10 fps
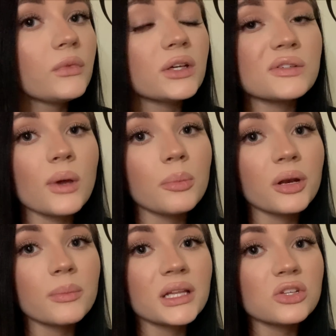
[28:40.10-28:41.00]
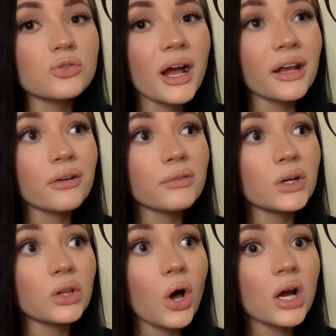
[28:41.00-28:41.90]
So I put them in the dryer for
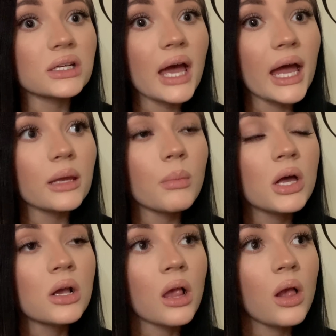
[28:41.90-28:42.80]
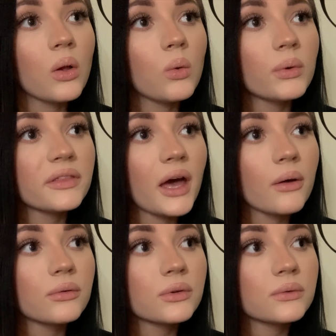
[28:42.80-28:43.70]
a long time
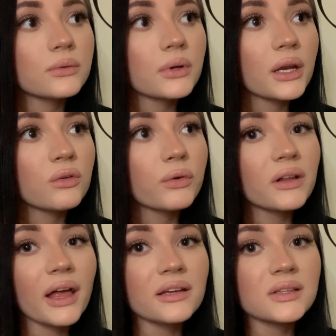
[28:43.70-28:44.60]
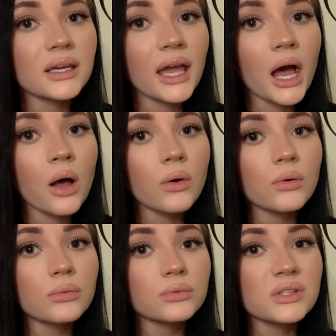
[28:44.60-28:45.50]
without kind of realizing how
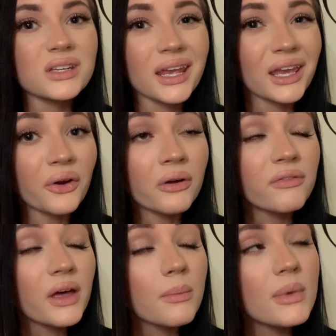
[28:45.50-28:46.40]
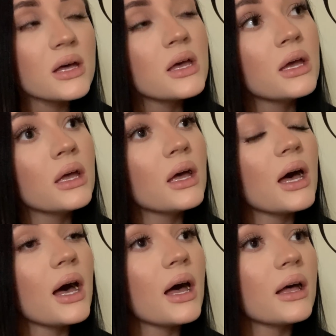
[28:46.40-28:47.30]
to take care of them.
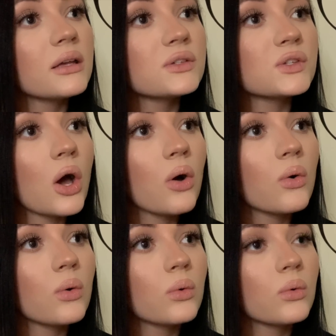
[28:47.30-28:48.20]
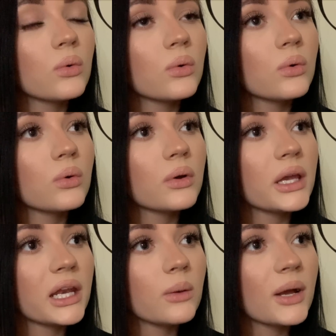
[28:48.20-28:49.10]
So
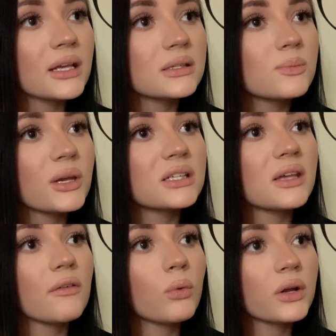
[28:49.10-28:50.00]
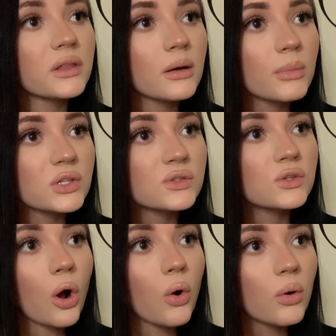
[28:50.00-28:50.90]
anyways, because I've worn them
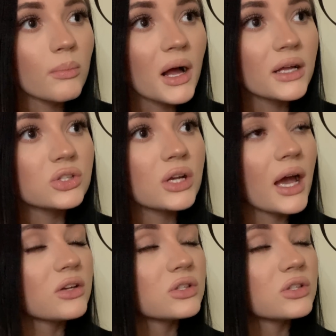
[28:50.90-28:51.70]
so much, I